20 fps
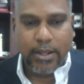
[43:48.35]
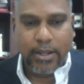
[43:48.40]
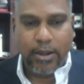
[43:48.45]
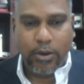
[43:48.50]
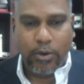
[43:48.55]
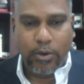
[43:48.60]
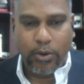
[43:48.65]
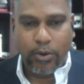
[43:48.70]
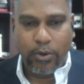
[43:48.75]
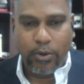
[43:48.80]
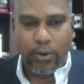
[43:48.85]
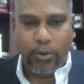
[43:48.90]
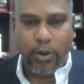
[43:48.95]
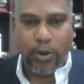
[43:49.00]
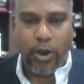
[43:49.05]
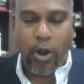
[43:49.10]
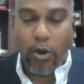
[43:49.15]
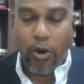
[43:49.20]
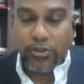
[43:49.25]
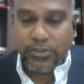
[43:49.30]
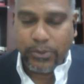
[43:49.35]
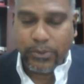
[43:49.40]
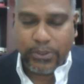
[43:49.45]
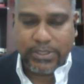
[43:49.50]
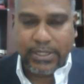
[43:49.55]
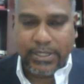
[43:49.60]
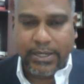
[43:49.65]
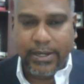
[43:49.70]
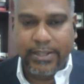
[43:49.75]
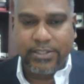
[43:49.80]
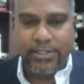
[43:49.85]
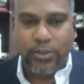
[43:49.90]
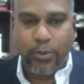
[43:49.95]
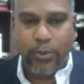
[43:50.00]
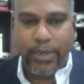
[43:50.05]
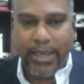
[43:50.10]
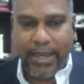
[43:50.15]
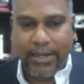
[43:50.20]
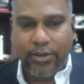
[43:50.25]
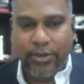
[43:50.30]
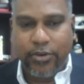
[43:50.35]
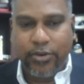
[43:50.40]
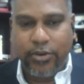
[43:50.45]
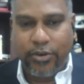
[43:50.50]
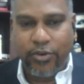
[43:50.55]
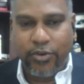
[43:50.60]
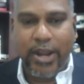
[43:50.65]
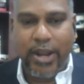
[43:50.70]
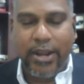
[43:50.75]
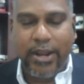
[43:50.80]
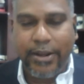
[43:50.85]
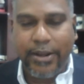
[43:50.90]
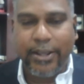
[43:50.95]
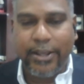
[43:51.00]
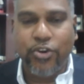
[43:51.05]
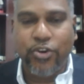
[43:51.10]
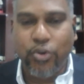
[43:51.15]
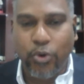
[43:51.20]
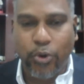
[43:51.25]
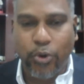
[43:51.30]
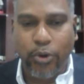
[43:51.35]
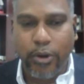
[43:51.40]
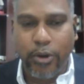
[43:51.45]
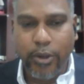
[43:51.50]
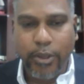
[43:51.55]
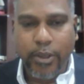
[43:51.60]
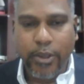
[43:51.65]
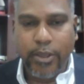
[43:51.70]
our household cylinders, so we can gradually grow